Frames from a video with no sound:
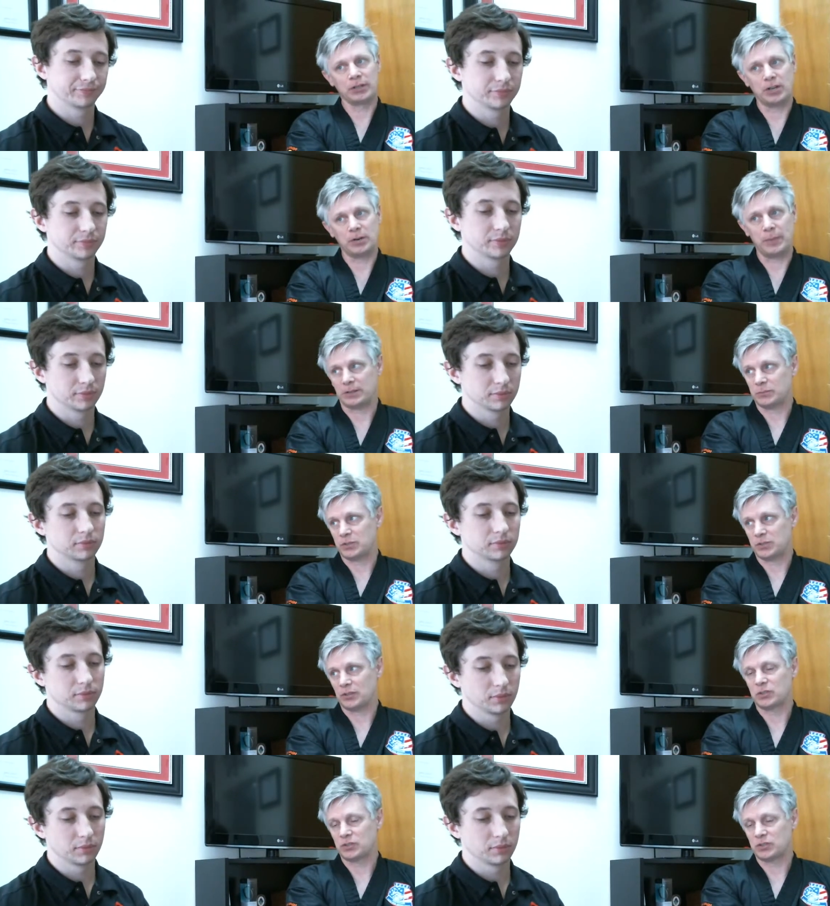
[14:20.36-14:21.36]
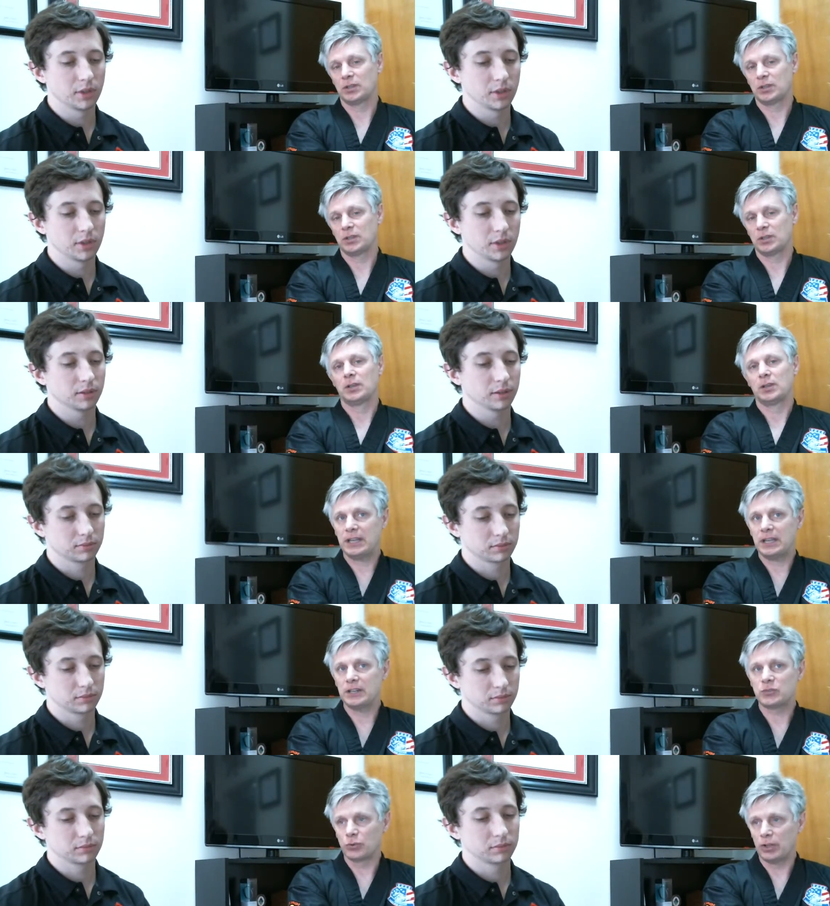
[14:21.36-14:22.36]
Speaker 1: really good about themselves. Yeah. But the
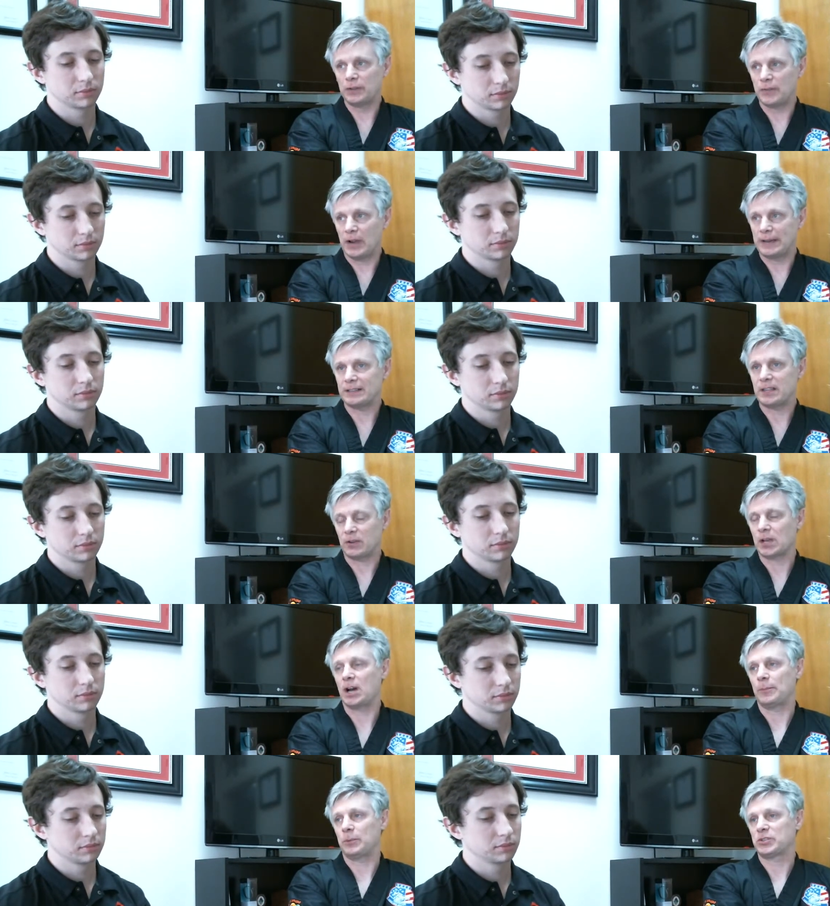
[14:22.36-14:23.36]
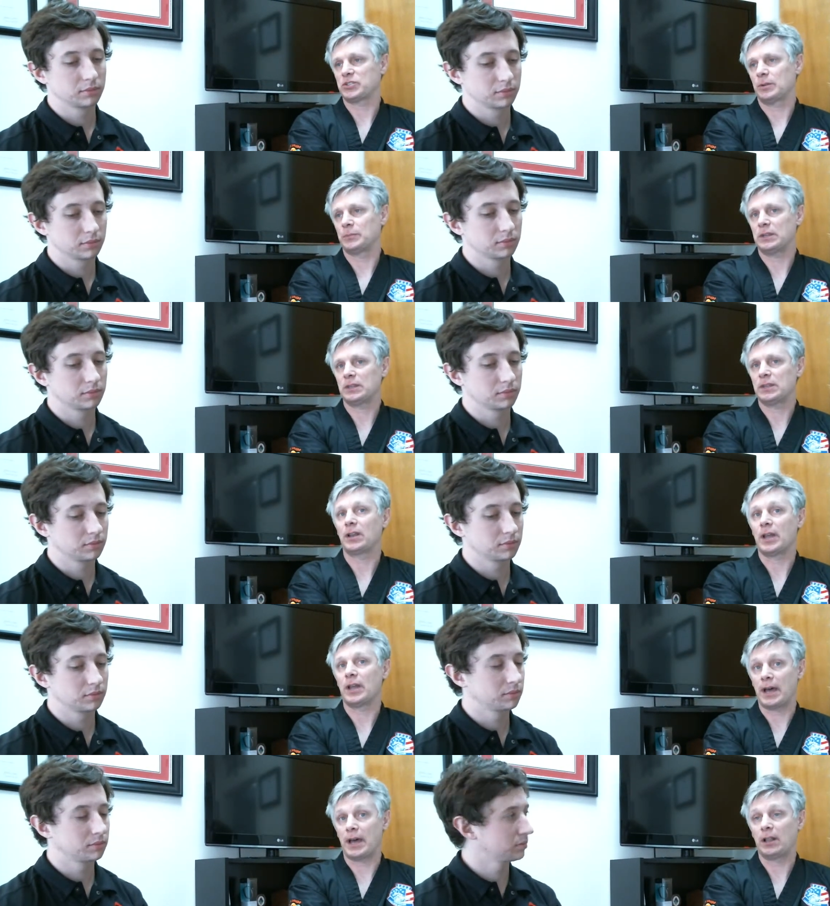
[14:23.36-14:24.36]
kids really find that they've accomplished something that
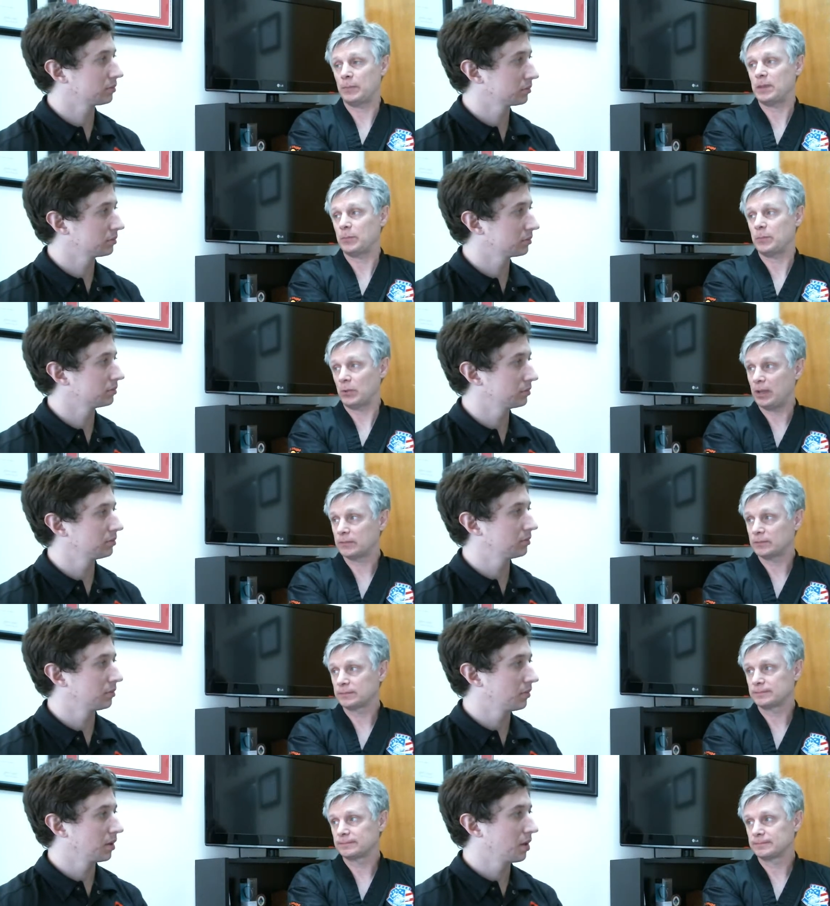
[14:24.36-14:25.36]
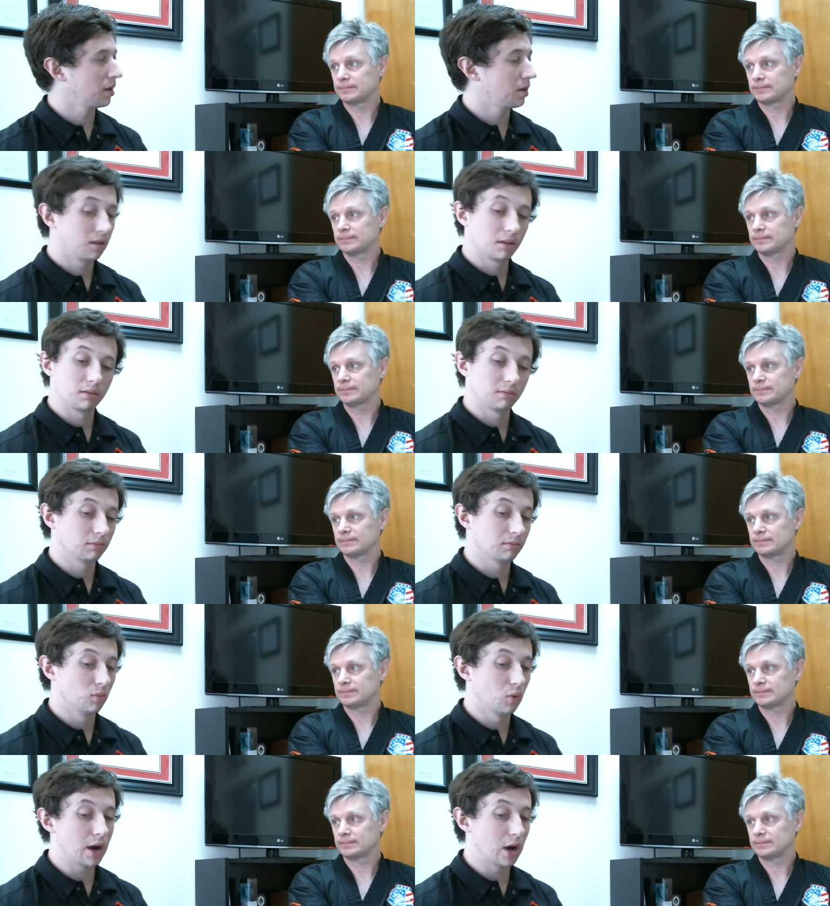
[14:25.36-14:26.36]
lot, a lot of people have.
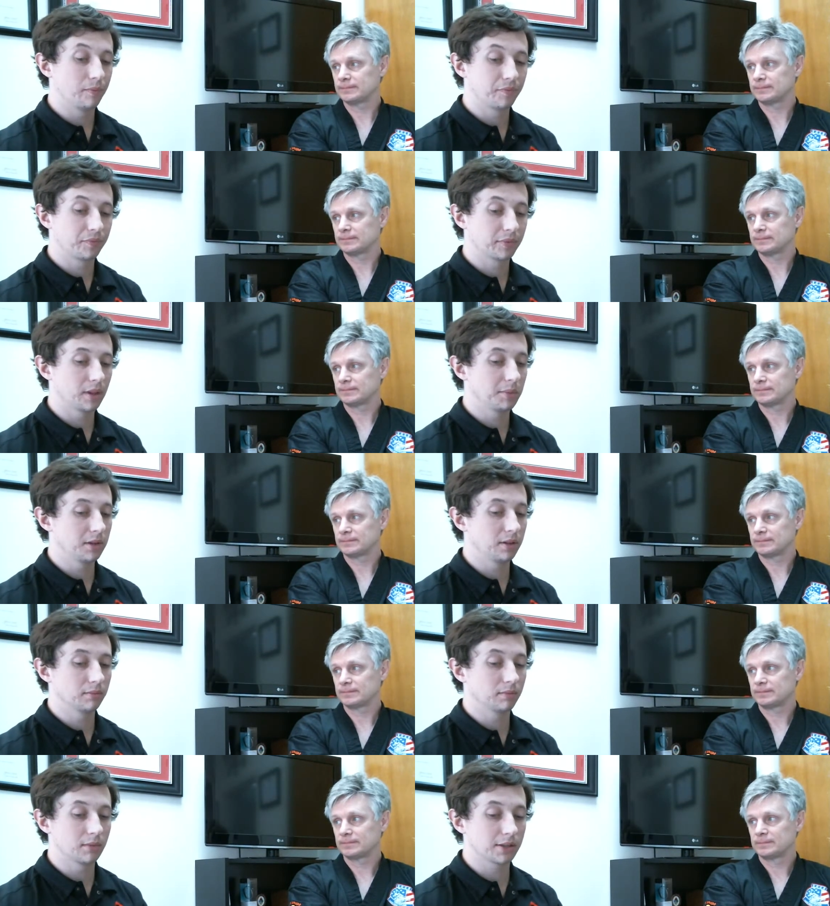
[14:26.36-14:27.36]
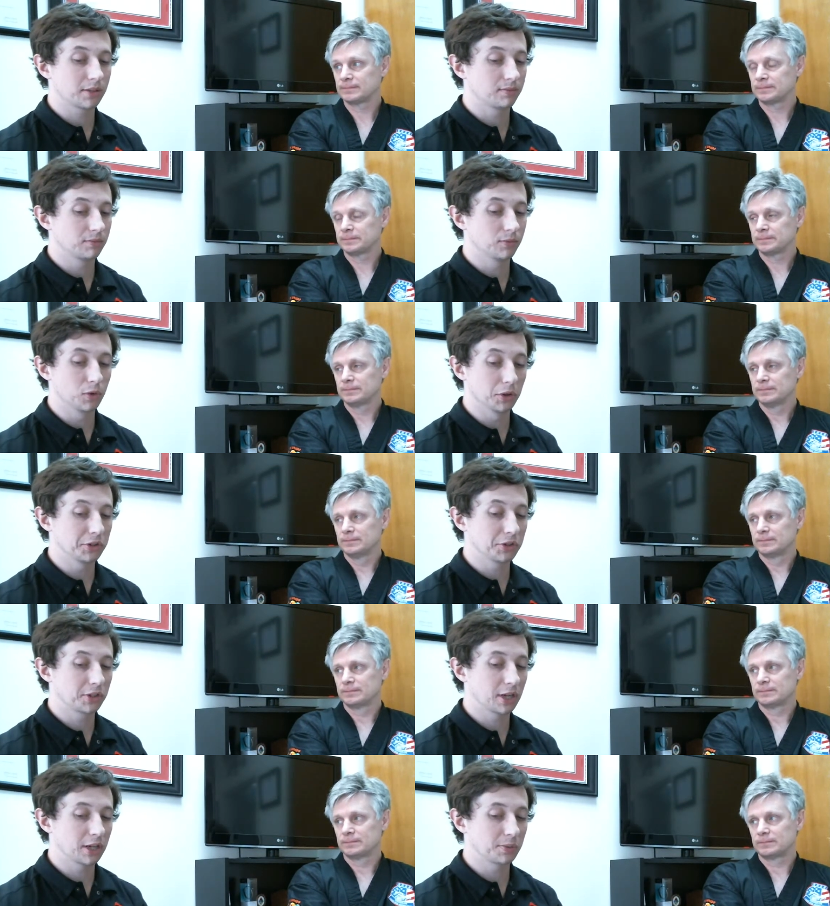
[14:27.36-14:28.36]
Speaker 2: Wow. I mean, that really
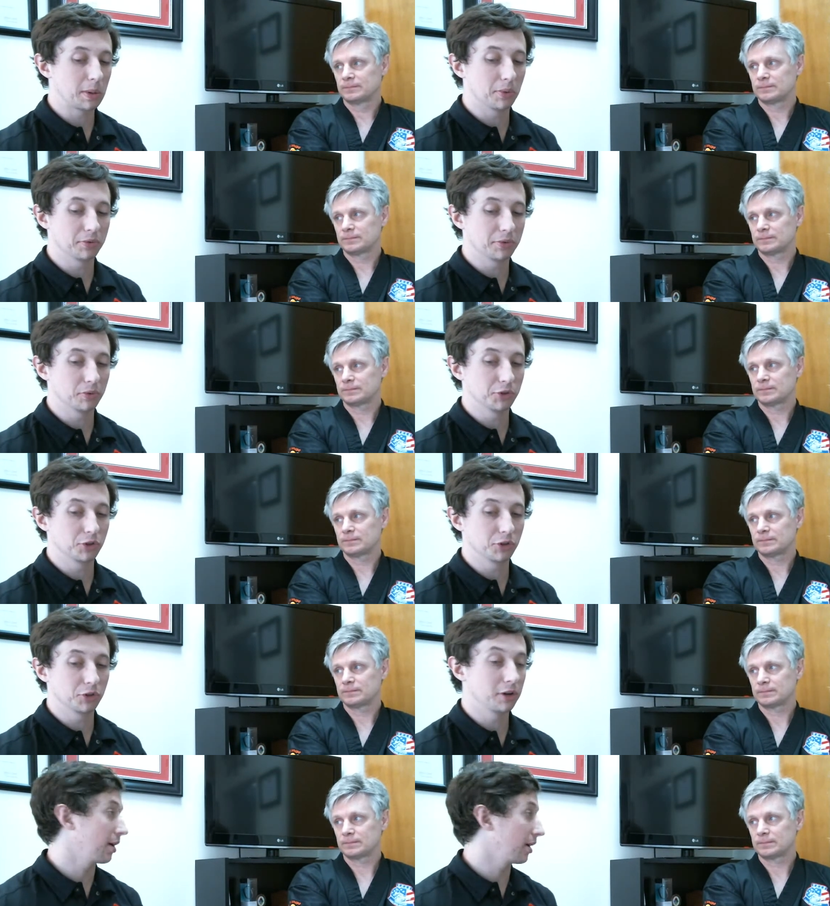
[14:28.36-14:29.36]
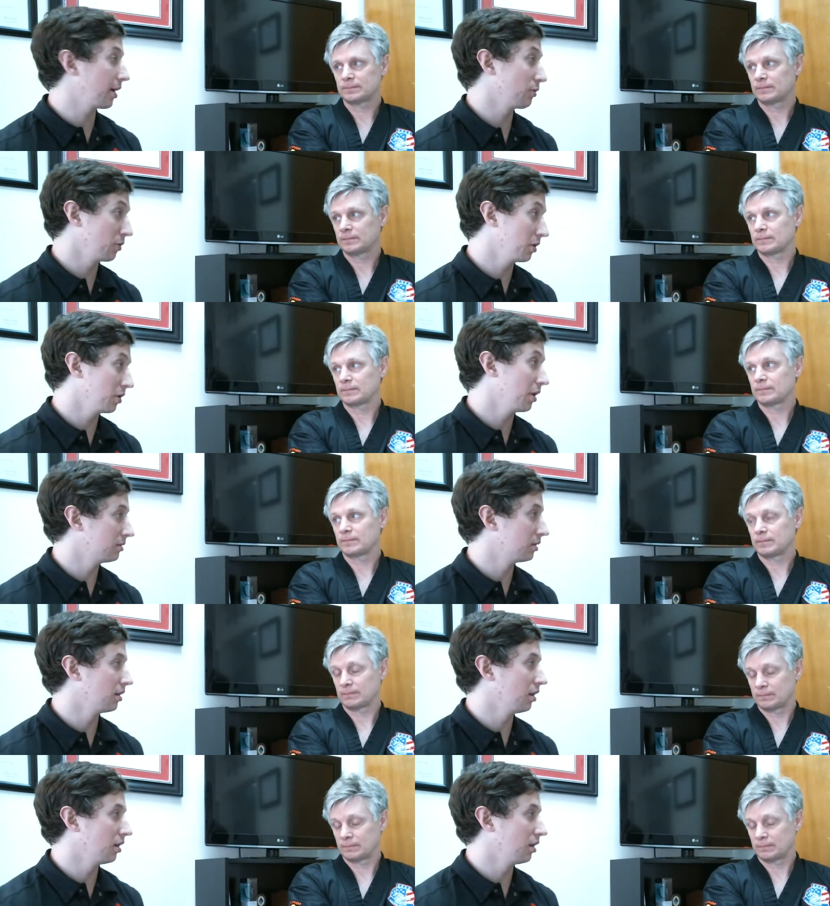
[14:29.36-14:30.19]
just takes people through a journey, and I, I can relate